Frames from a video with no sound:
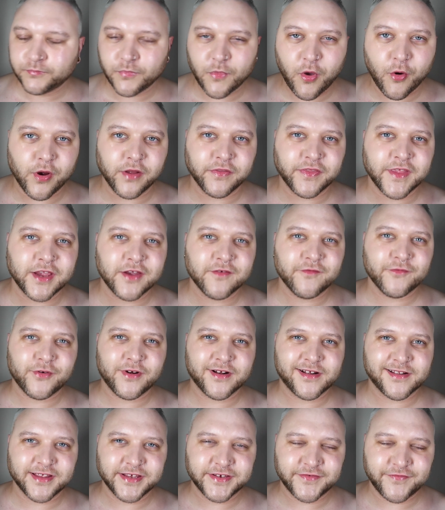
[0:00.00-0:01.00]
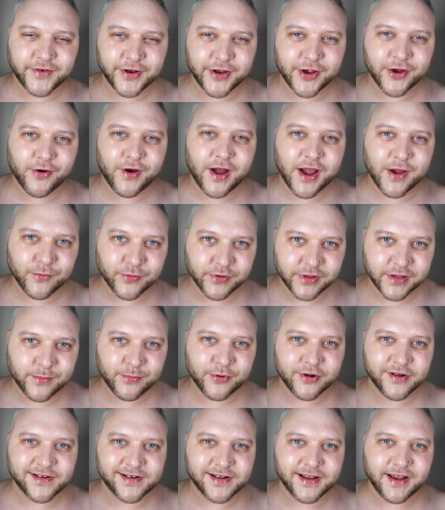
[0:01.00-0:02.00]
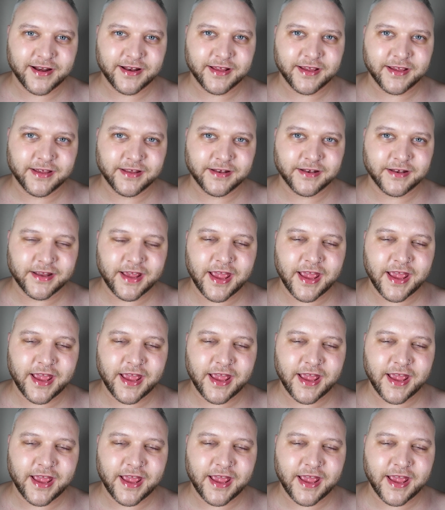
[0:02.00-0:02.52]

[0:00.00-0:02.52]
Alright, thank you for watching this video. I really appreciate it,